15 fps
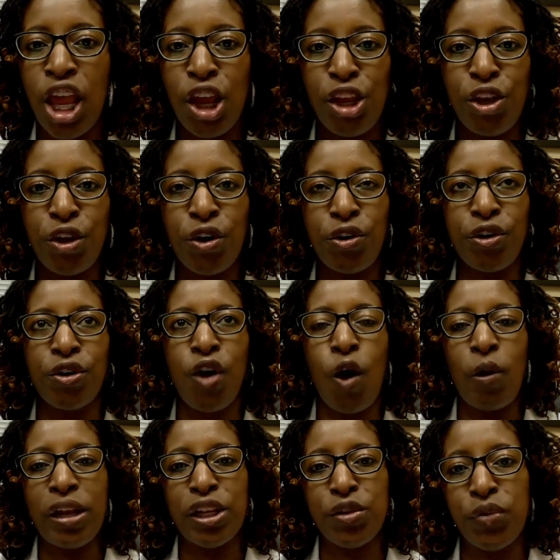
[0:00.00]
you're going to go
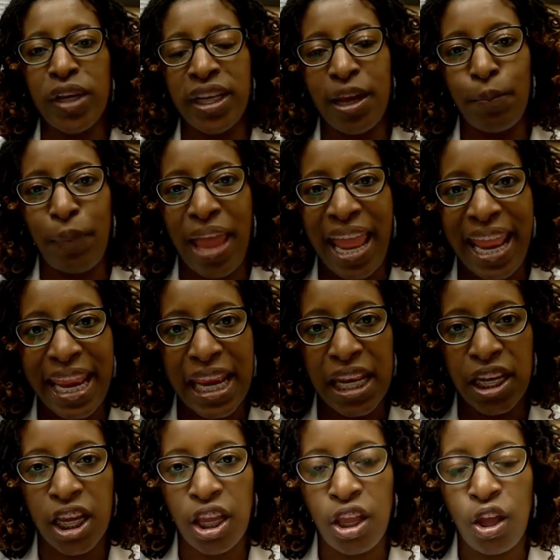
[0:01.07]
and treat a
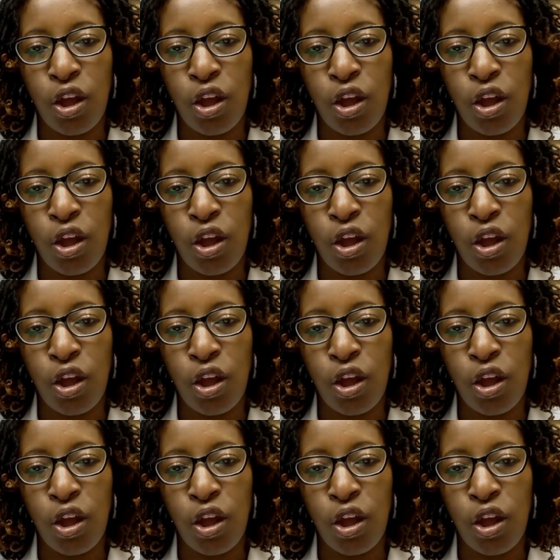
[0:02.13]
pain